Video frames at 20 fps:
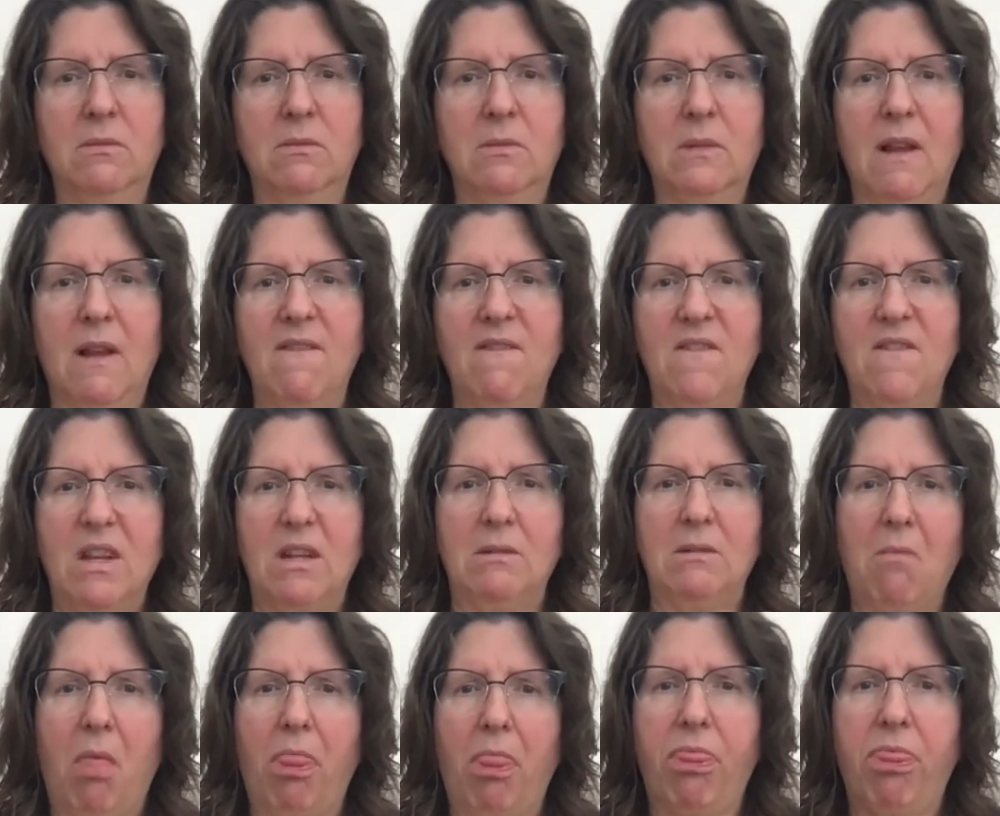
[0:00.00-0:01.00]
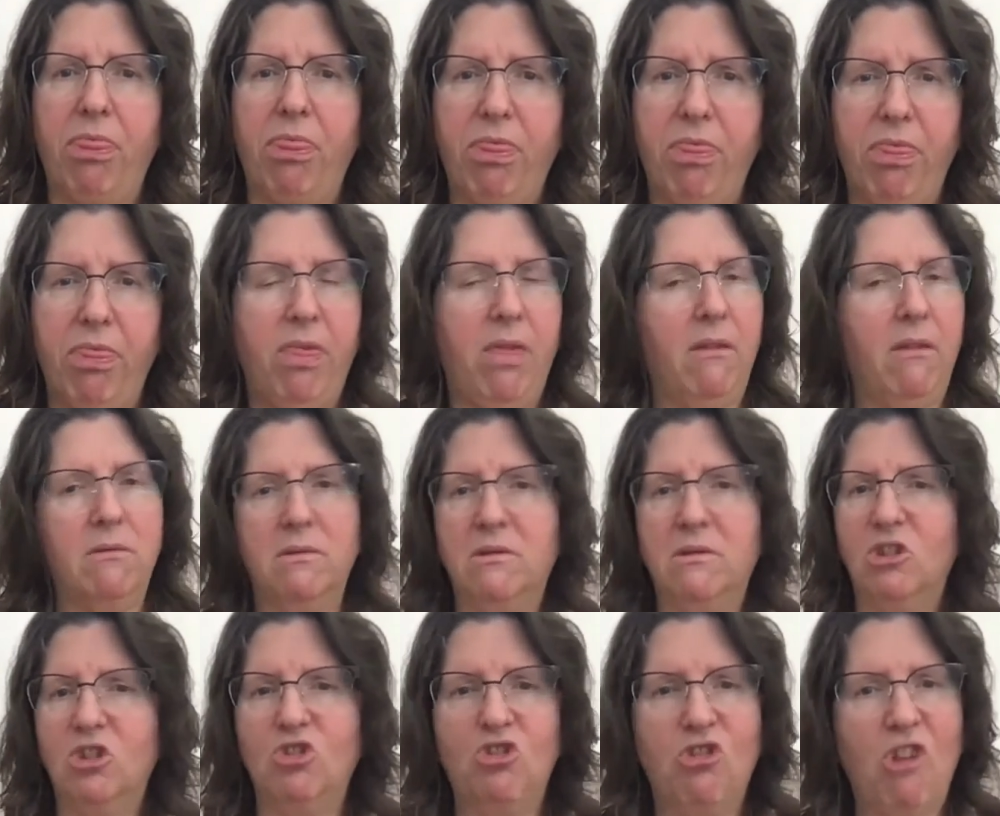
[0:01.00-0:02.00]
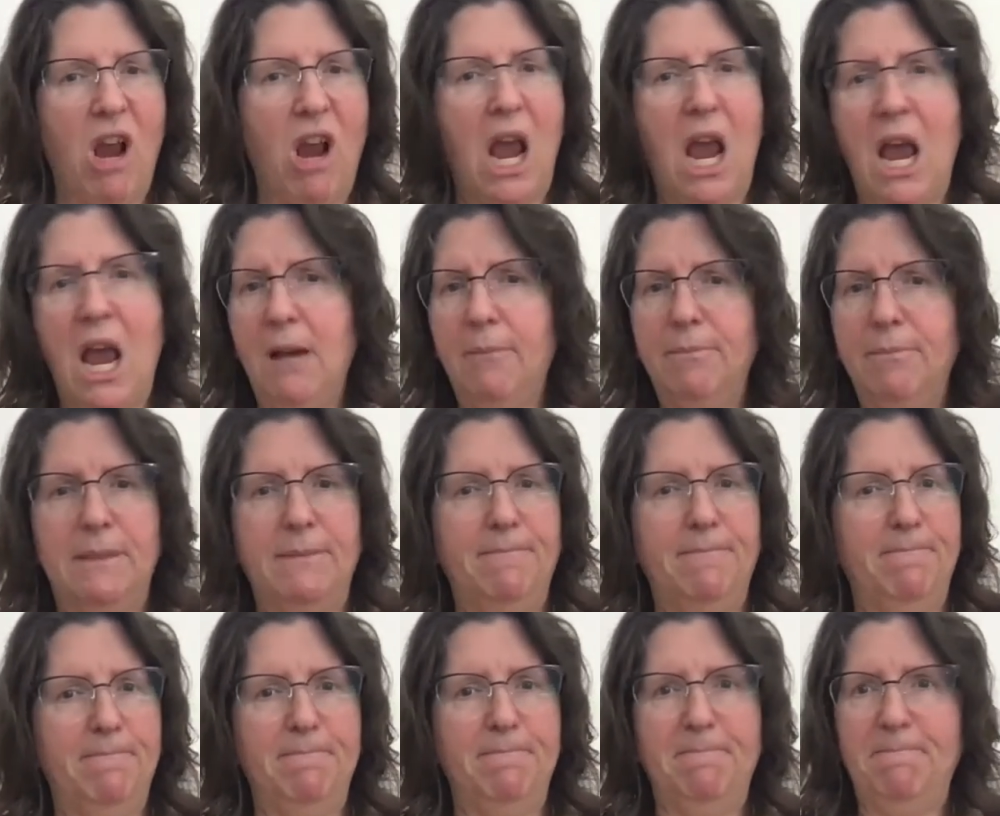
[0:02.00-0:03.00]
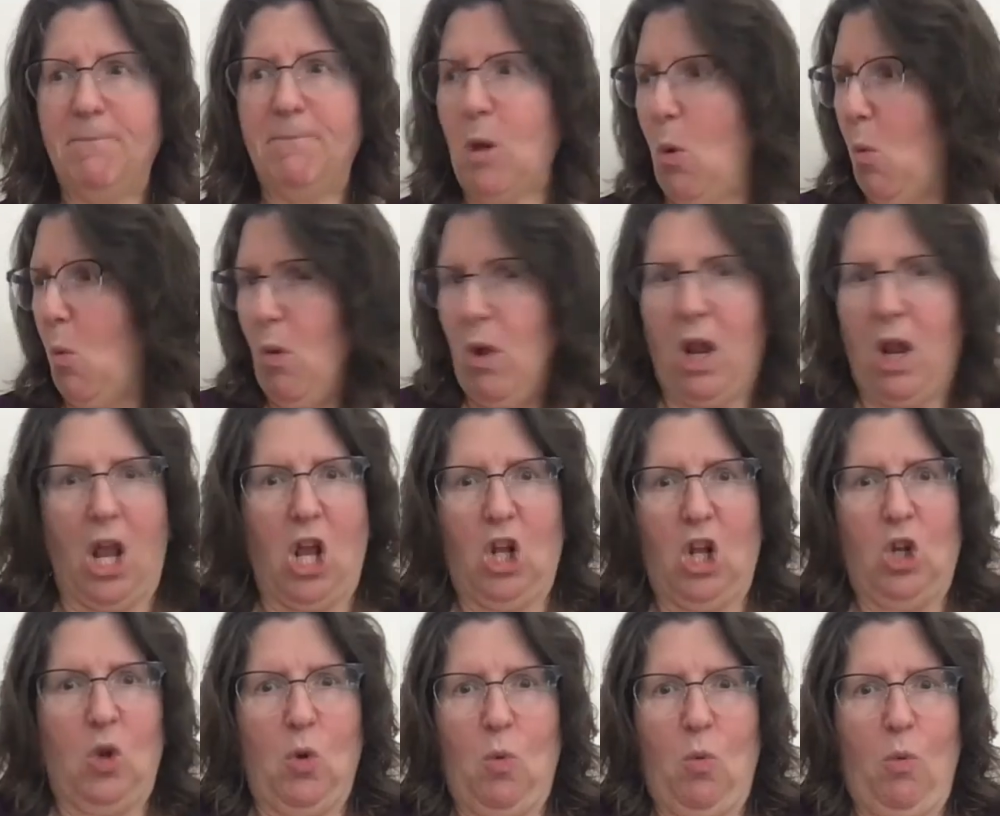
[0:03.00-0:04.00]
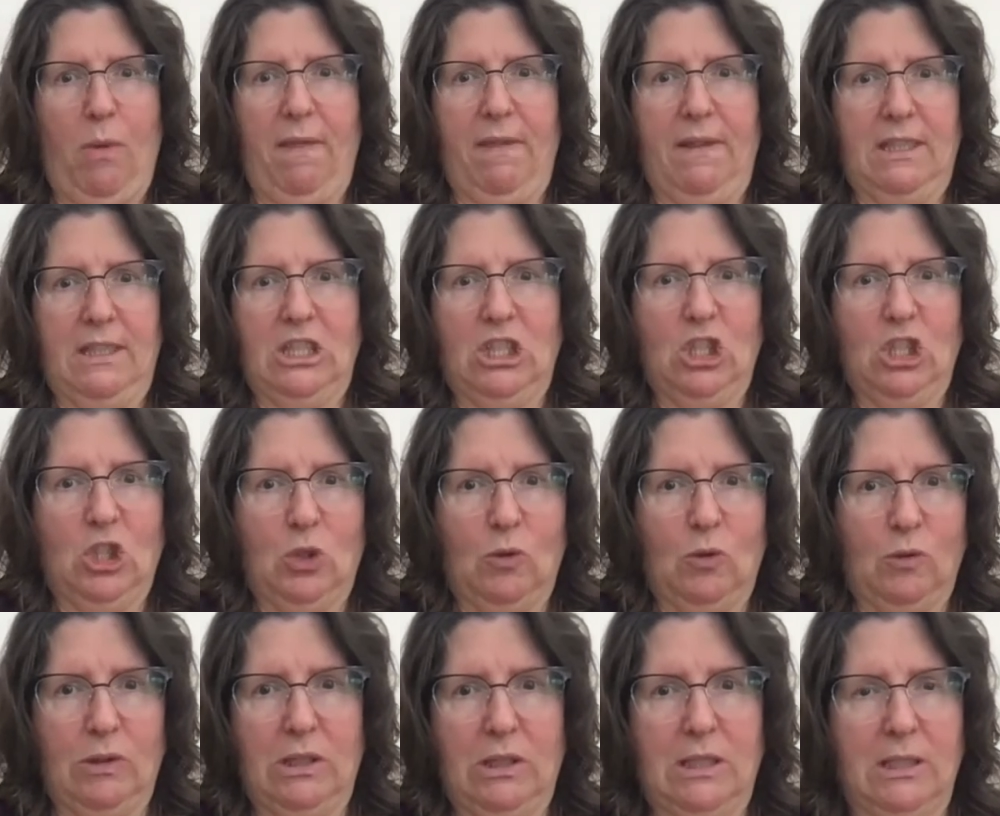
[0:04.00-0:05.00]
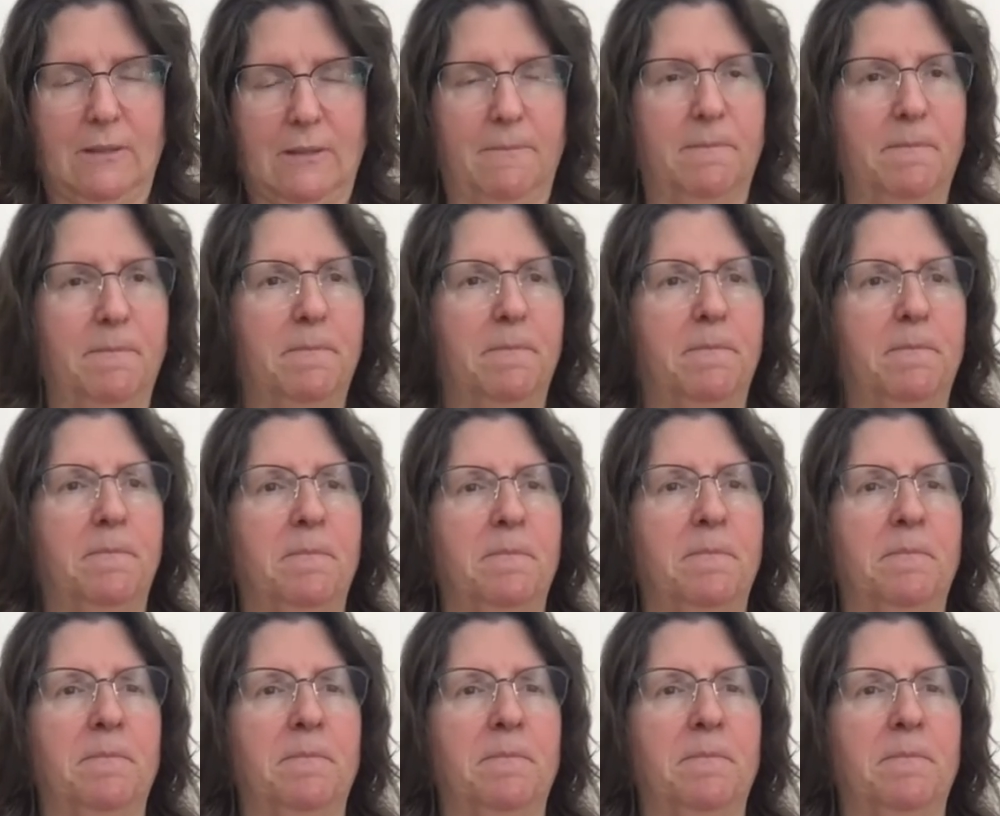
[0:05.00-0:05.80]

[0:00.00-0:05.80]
I felt so stuck, trapped. What could I possibly do with these students?